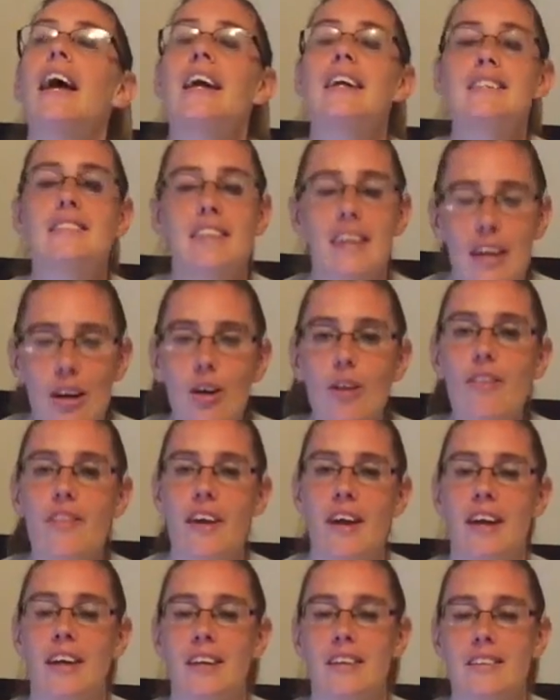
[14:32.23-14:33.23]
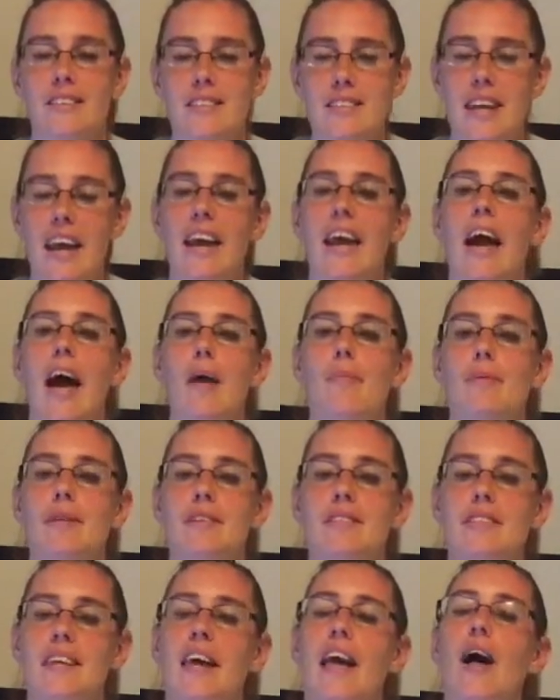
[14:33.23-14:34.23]
Until then, stay
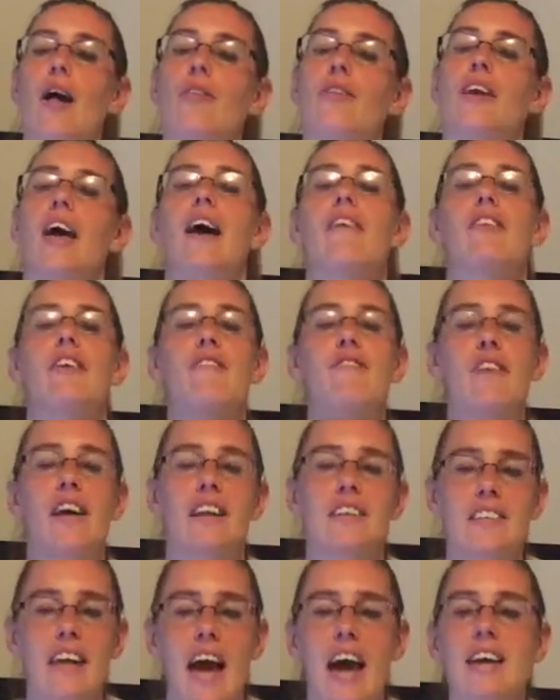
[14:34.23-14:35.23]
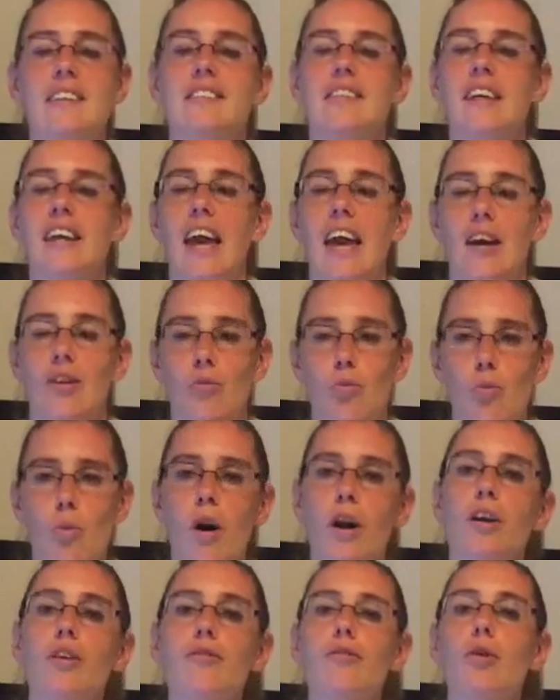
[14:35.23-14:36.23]
happy, stay healthy, have a fantastic and
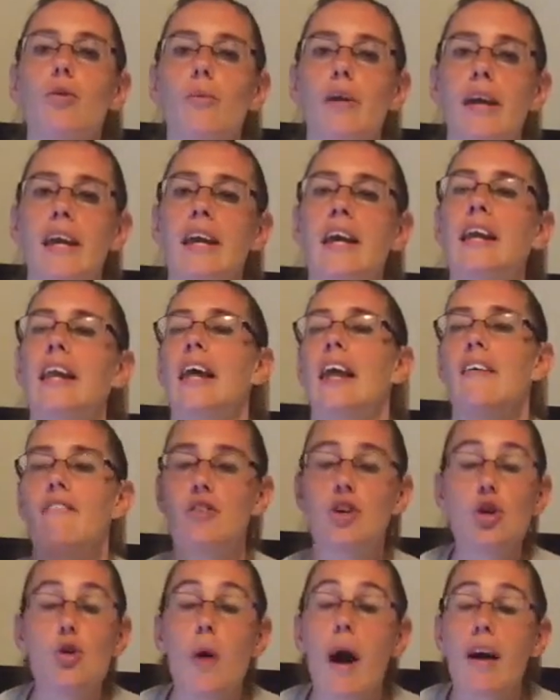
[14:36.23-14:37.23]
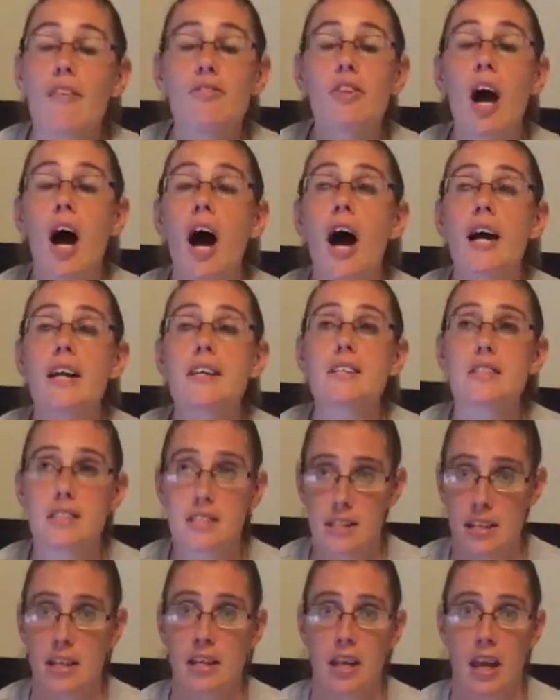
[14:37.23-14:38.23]
wonderful weekend. And if you have not
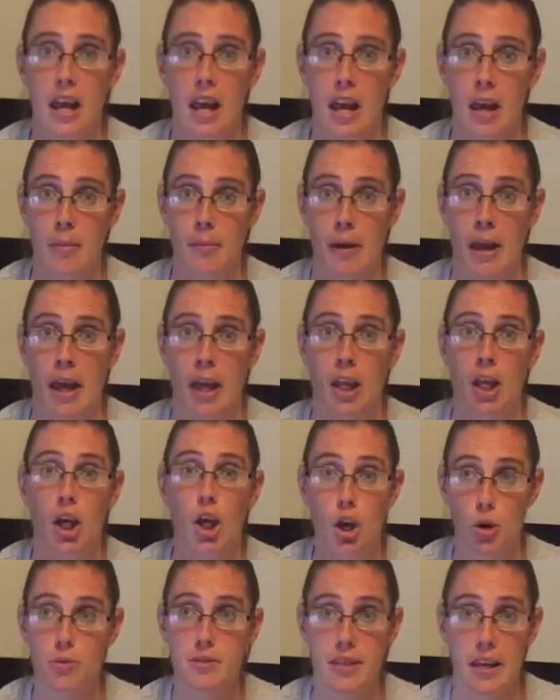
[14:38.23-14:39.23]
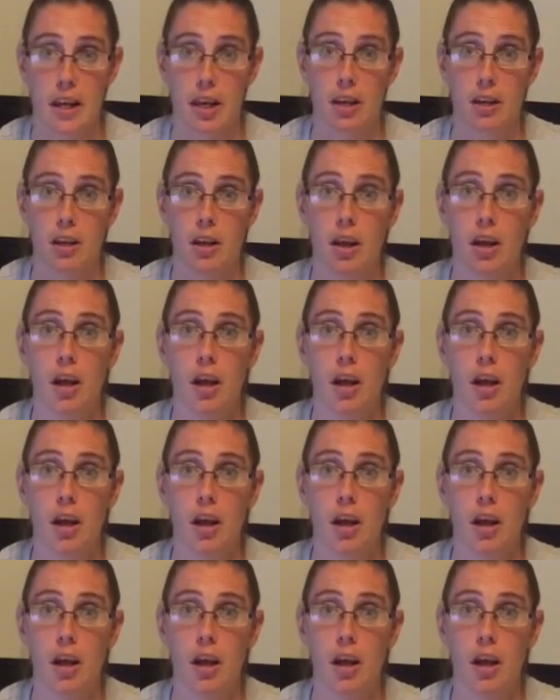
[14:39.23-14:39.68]
seen Ant Man, go see it.